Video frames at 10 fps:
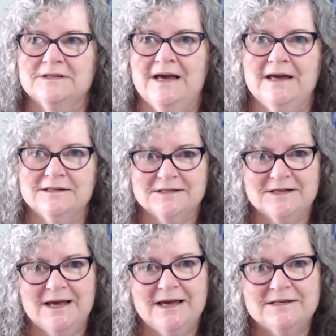
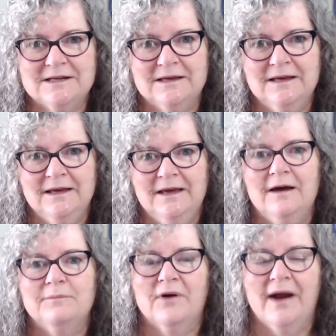starting a
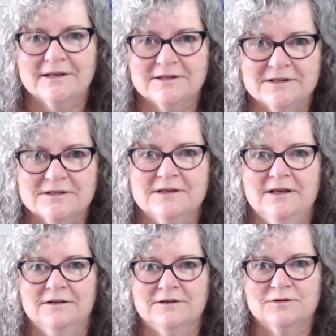practice
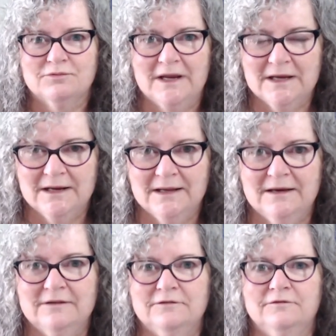that's
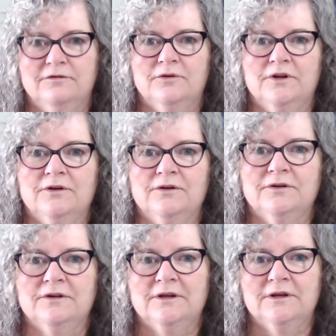regular for you
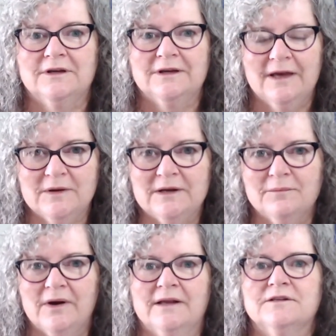that you can come in and
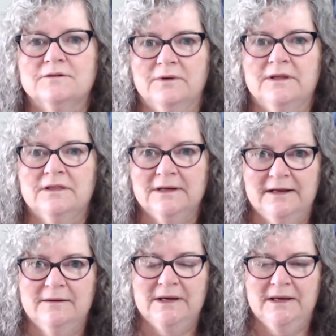practice with the
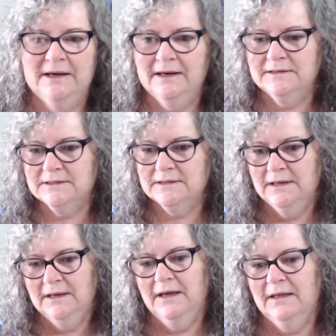Lenormand cards
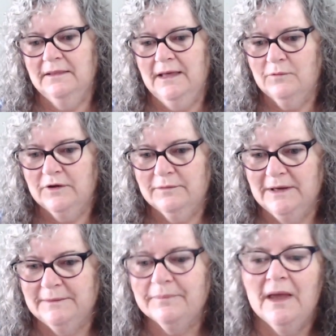and that with
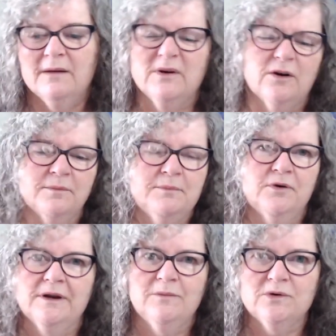me. But I'll be
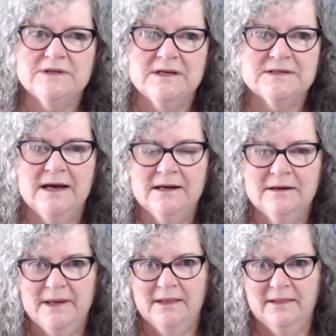putting more detail
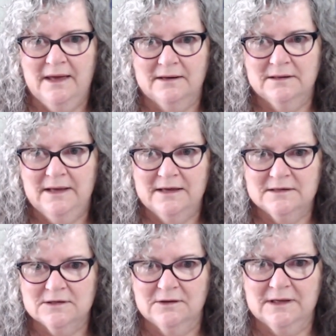about that as
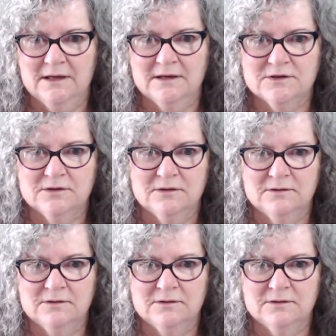I get to